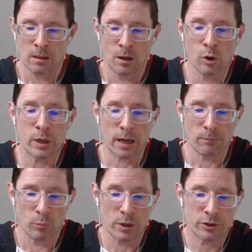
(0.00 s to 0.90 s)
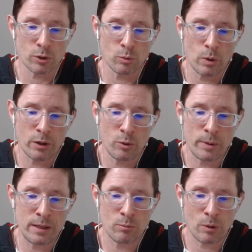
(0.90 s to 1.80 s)
Okay, well, so what did
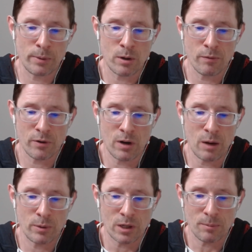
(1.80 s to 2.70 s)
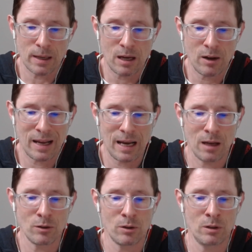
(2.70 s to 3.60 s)
we go over tonight? We talked about how to
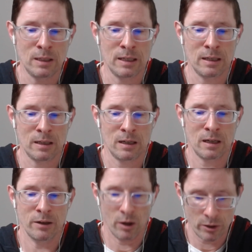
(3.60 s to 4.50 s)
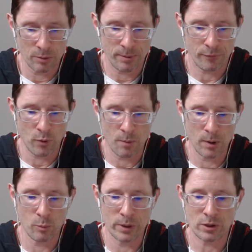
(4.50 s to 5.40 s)
handle an
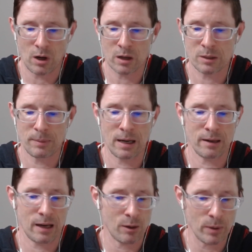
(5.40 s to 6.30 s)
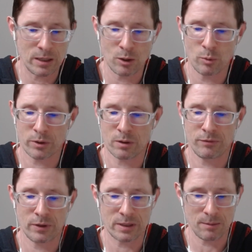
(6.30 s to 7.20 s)
underperformer. We talked about how do I deal with
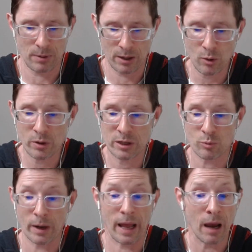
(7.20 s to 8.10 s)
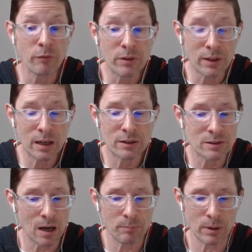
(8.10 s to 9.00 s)
conflicting priorities when everything is
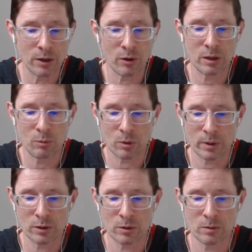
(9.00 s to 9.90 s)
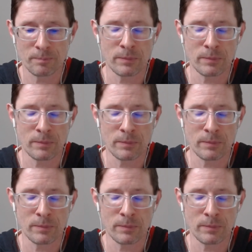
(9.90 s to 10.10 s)
top priority. What do I do?